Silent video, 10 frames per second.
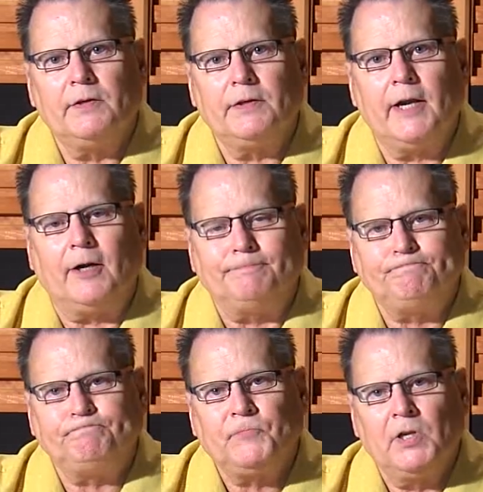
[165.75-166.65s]
Now,
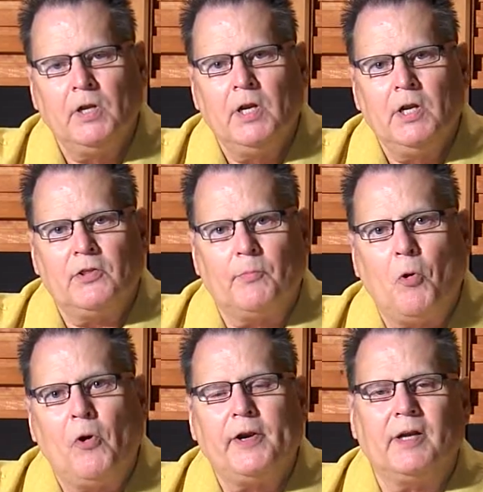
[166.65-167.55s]
the
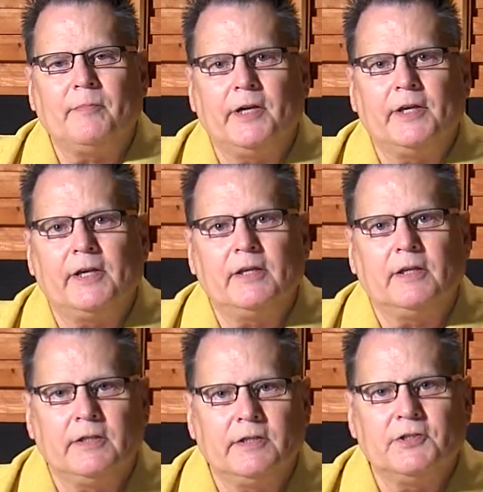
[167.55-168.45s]
point I'm
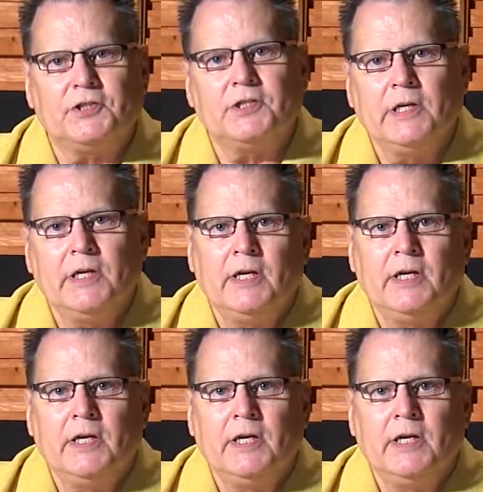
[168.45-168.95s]
making is